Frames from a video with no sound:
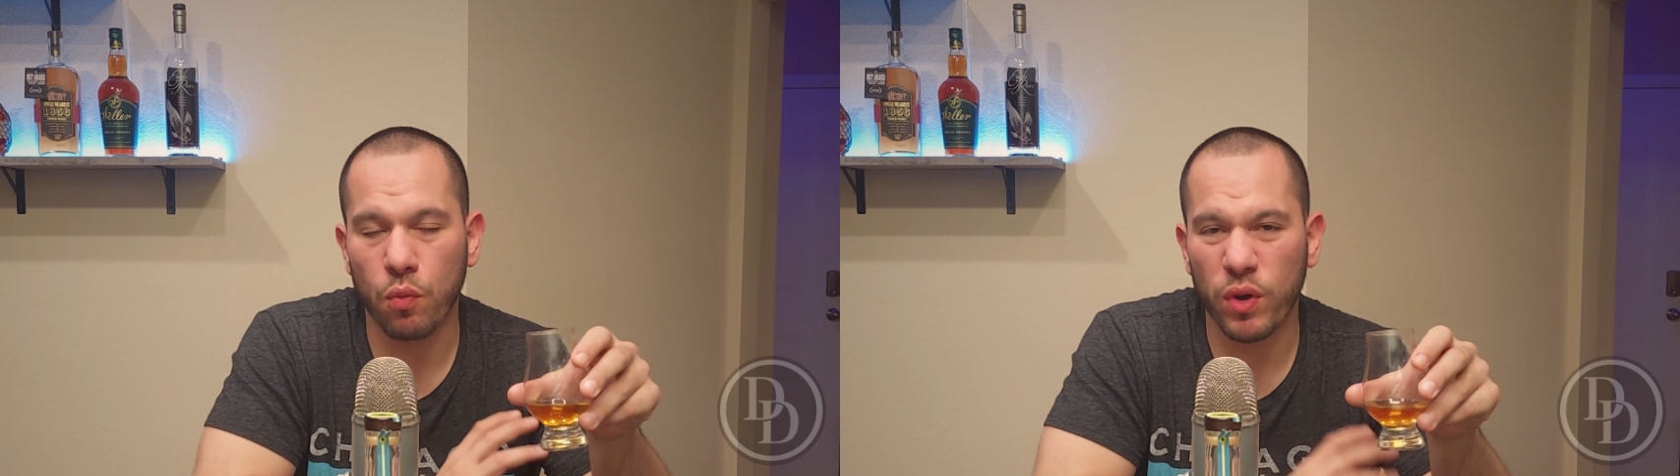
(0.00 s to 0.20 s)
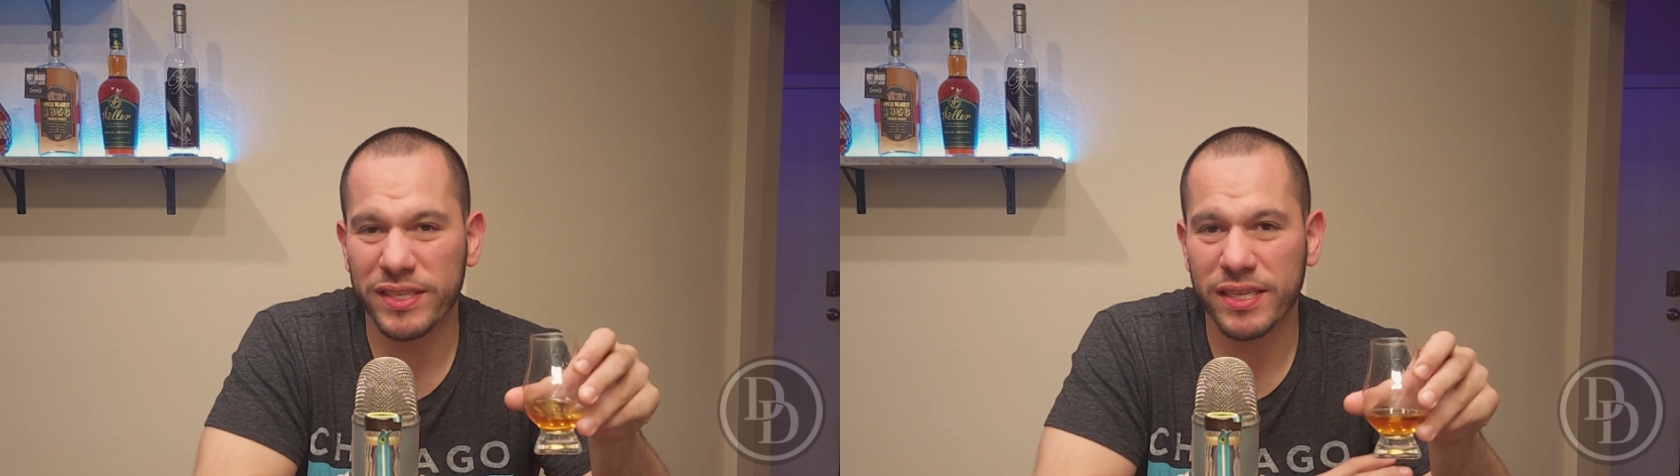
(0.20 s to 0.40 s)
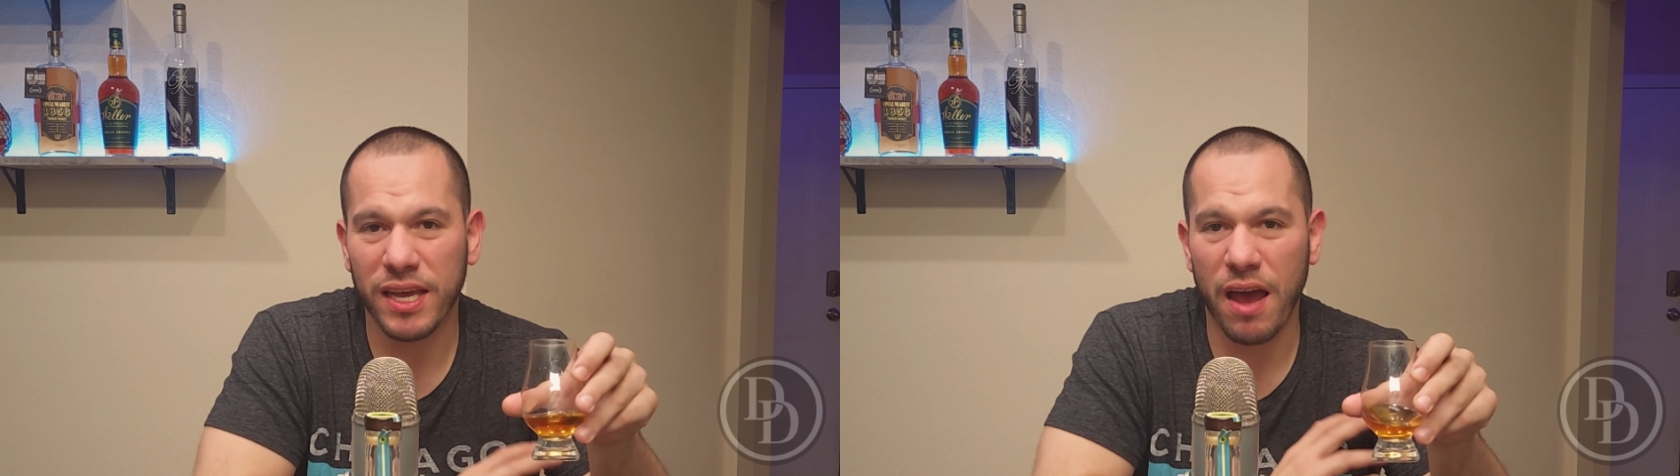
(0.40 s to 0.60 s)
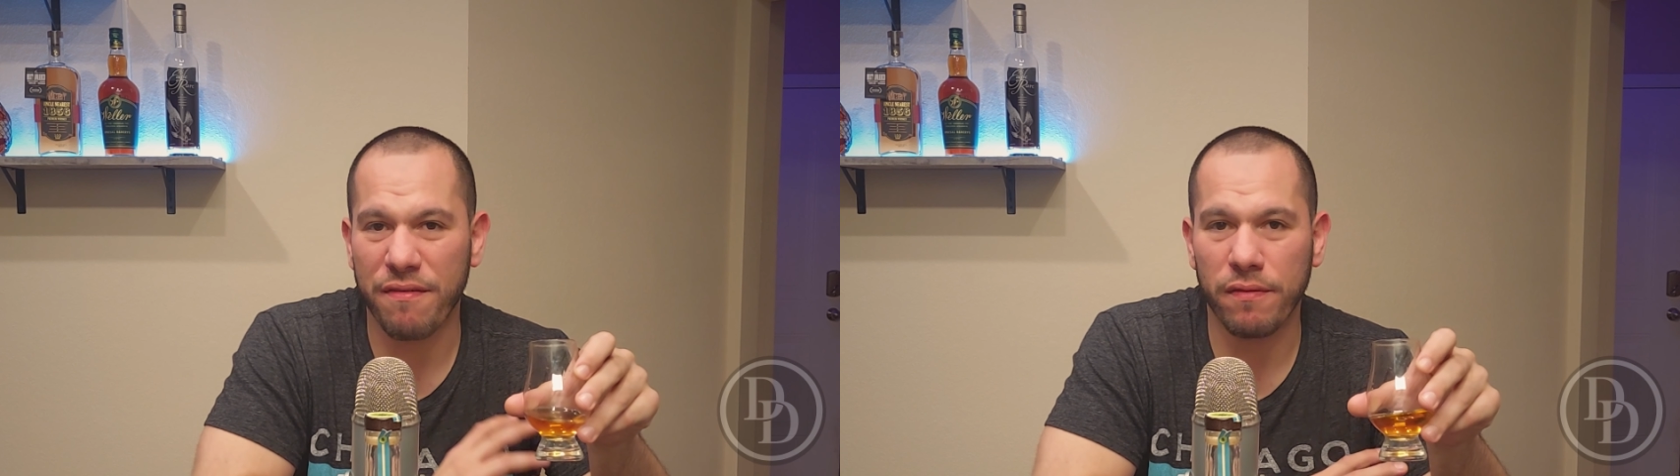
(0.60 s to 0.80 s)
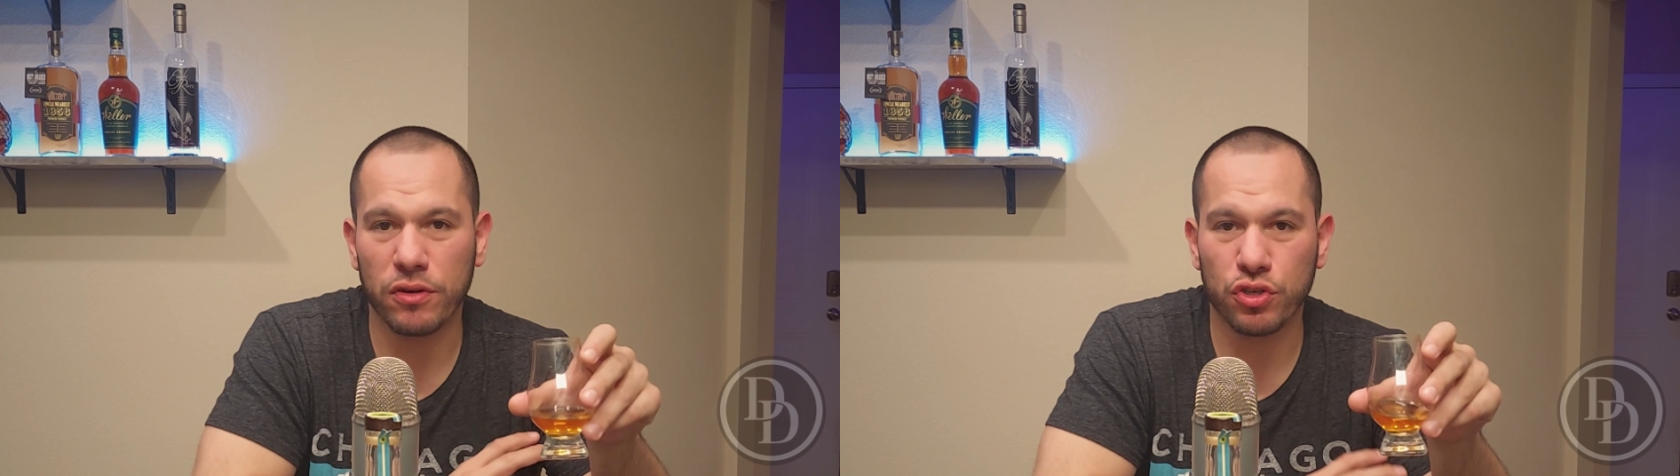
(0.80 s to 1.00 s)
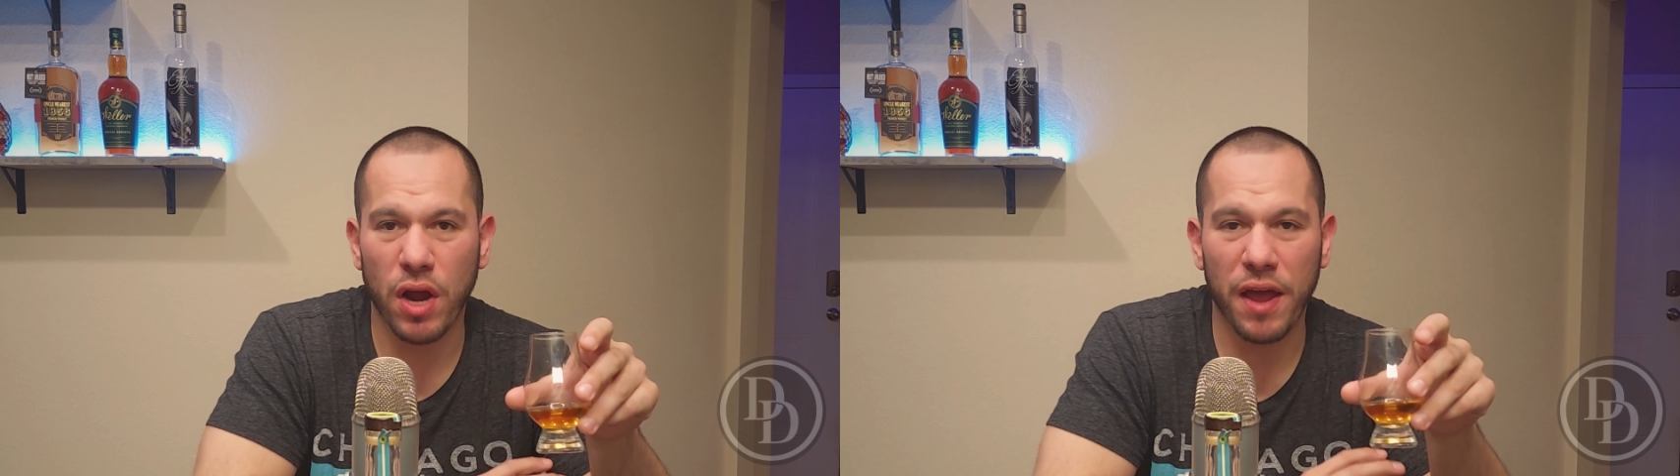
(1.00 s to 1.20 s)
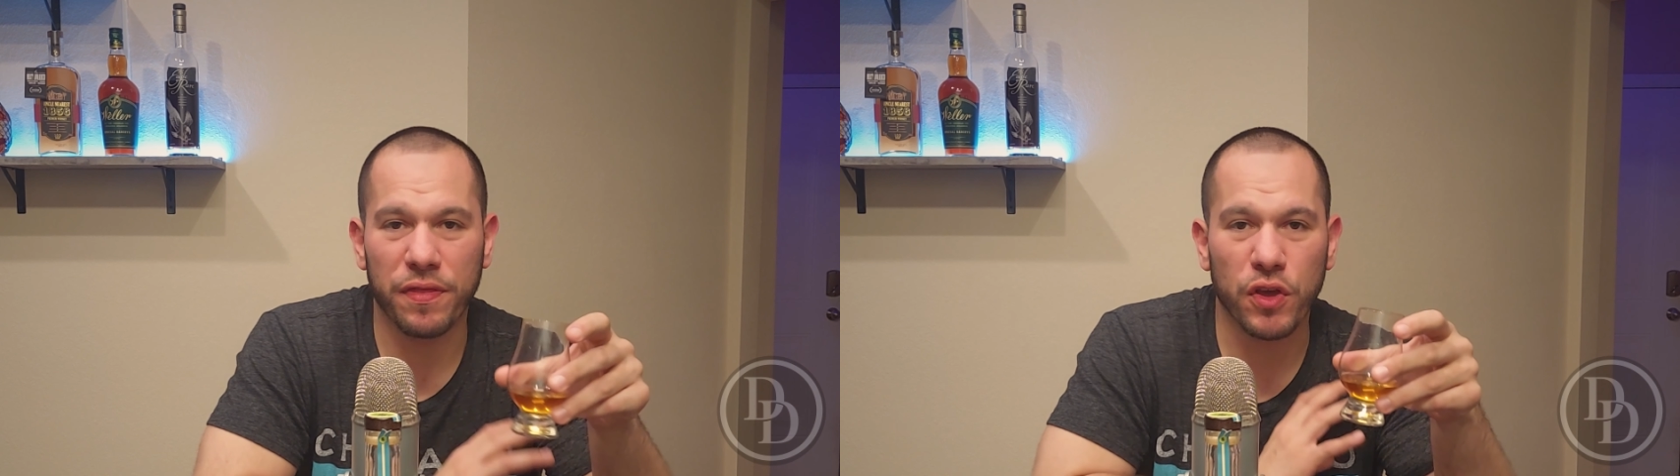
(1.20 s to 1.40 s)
whiskey I've ever tried.